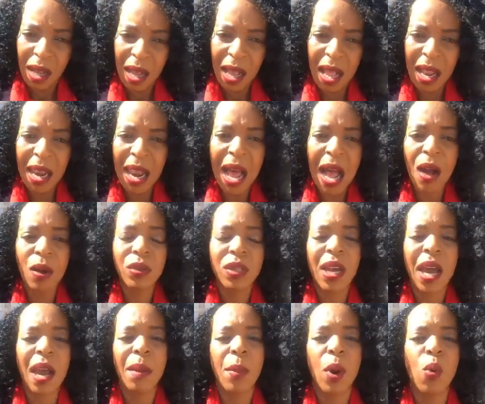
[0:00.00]
allow
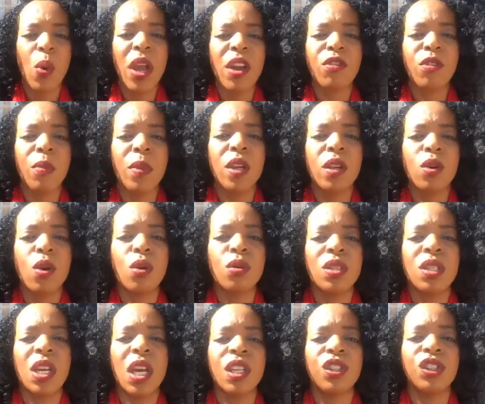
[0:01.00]
time away from the
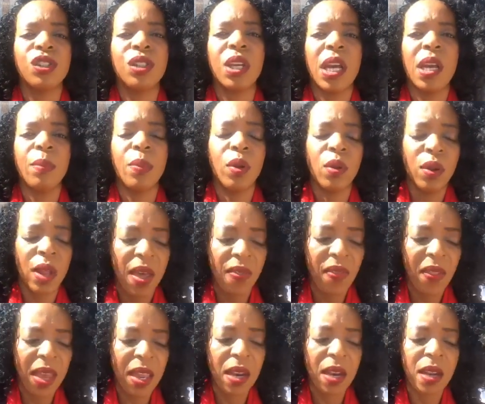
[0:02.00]
negotiation table,
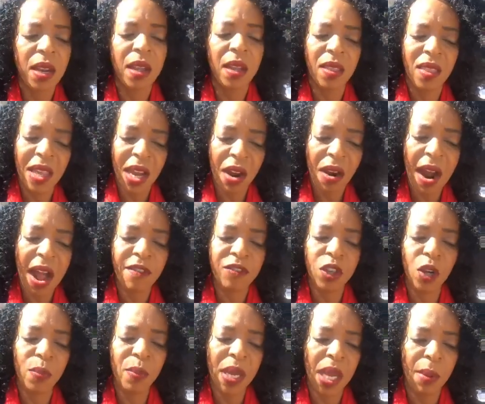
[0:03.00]
and then
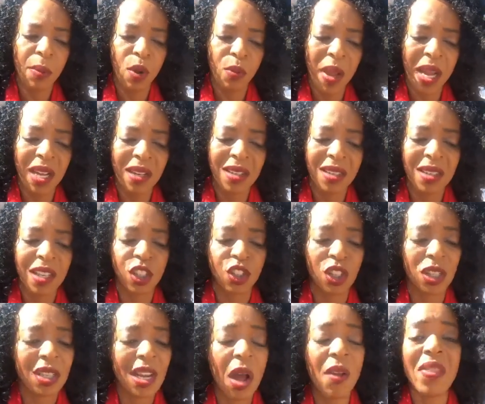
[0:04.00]
thereafter be able to make a
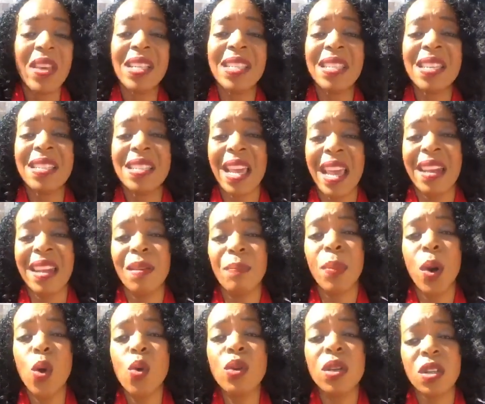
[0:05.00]
decision. Now, this is a
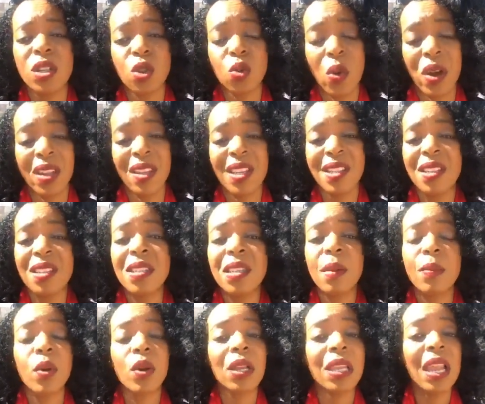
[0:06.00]
bonus one. This is
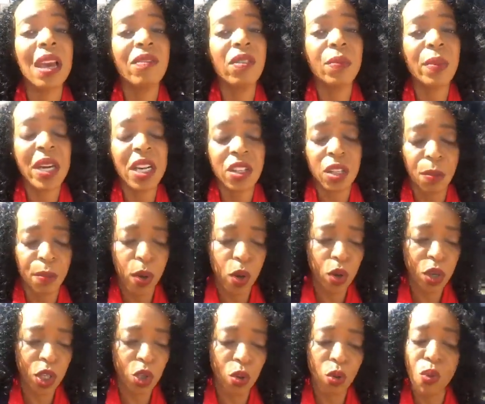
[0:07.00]
number 11, but it's a
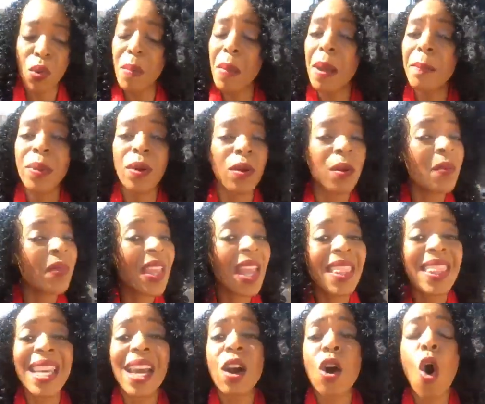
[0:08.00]
bonus one. Remember,
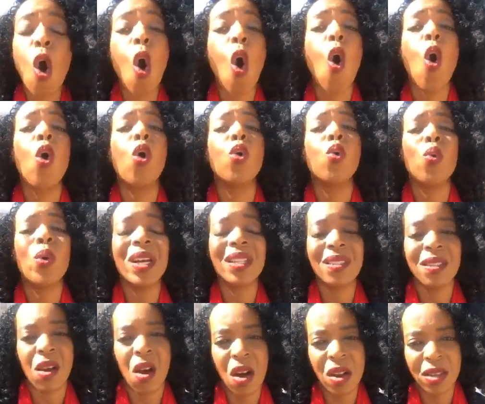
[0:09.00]
there are
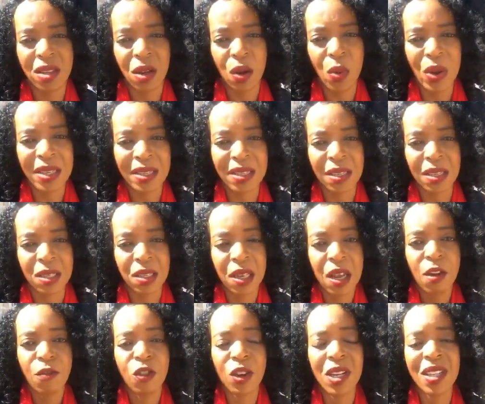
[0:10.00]
always consequences
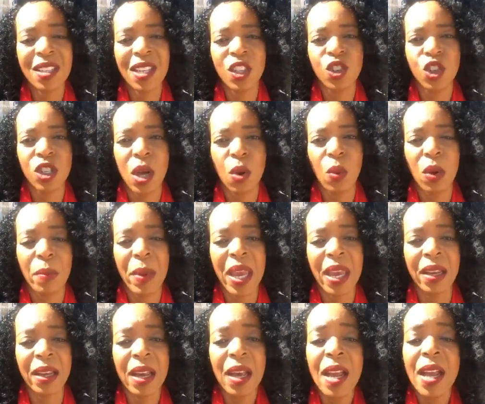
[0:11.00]
for decisions that we
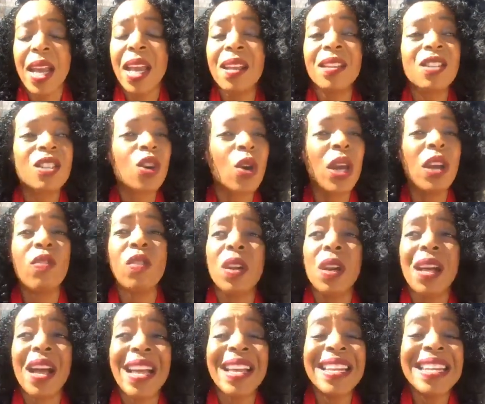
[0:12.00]
make. And so even
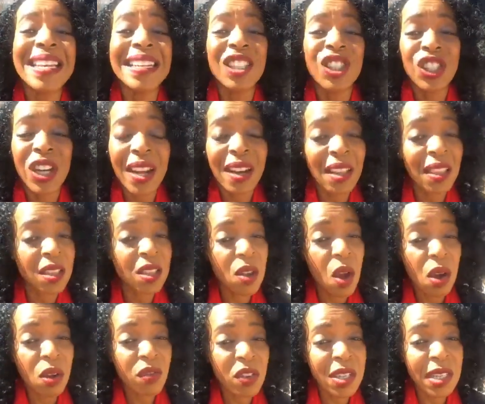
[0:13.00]
initiating this
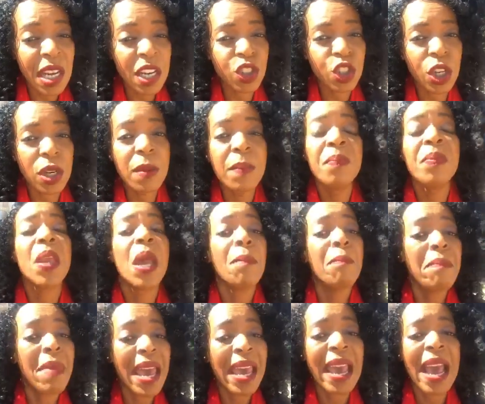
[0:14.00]
conversation
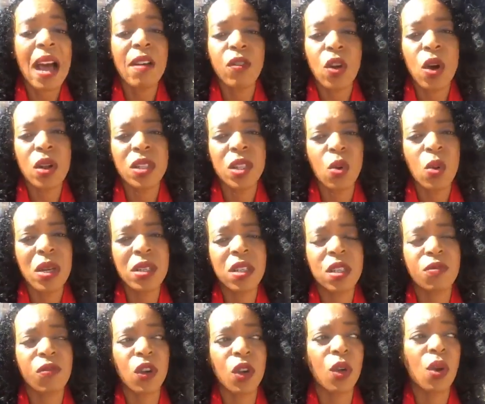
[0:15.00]
may have
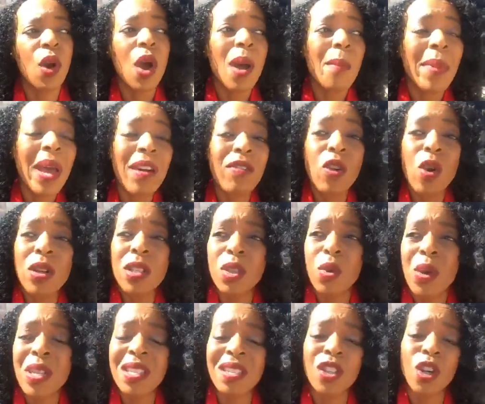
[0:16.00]
consequences for you, may have
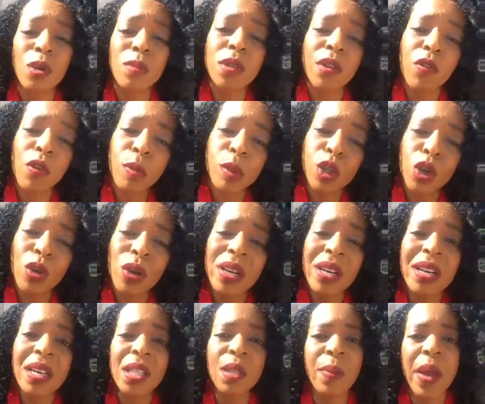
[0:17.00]
consequences in terms of
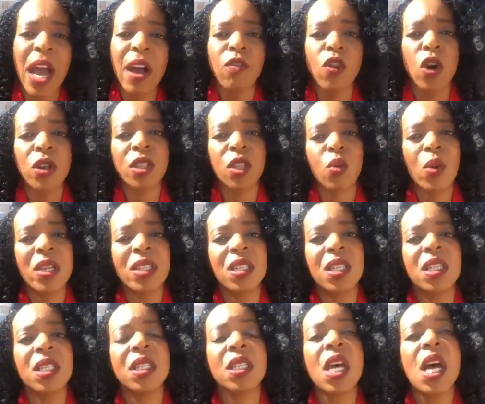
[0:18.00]
opportunities, may have
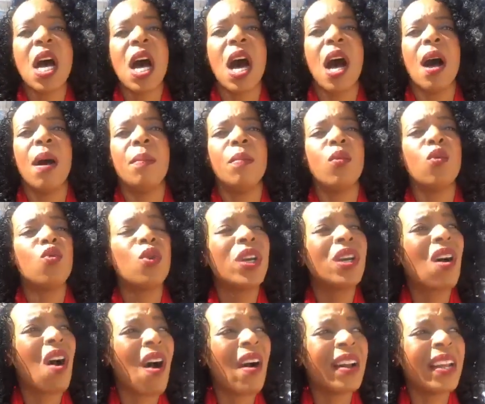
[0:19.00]
consequences
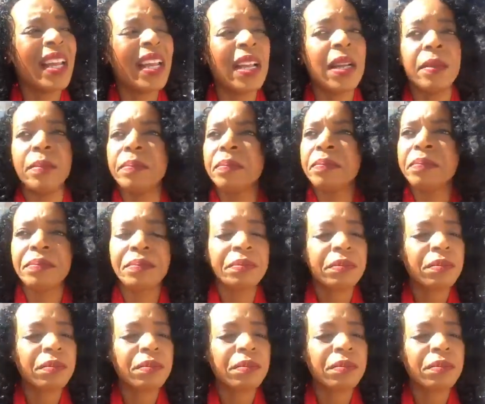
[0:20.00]
regarding